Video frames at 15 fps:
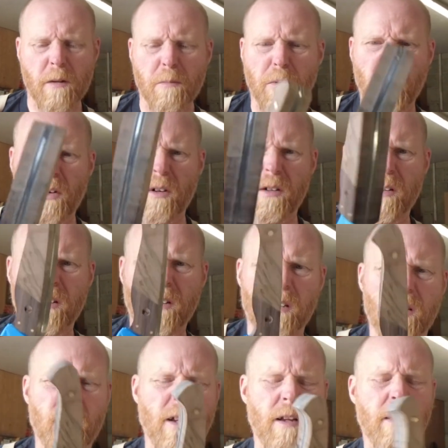But
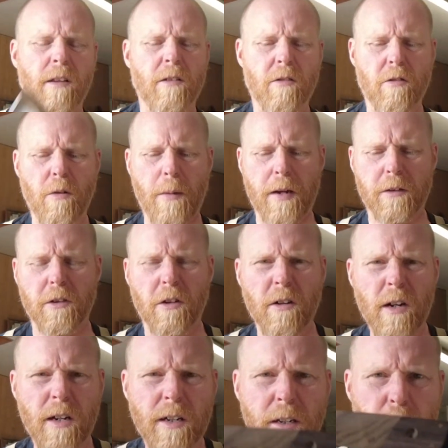come out
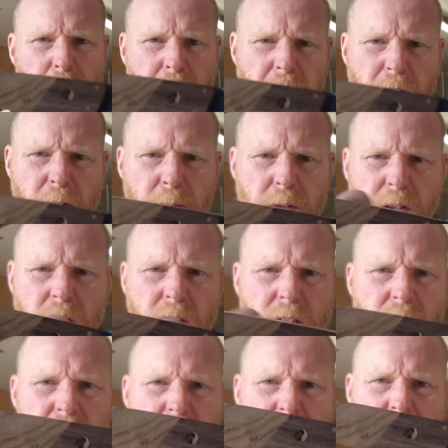alright, hasn't it, with the
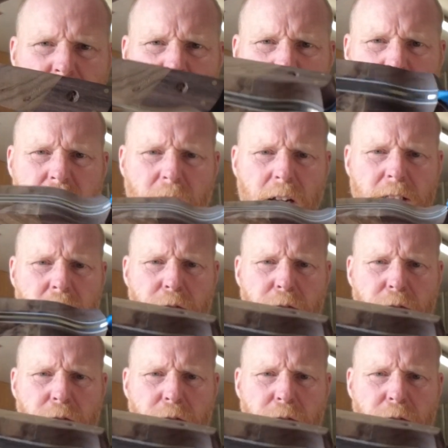sides.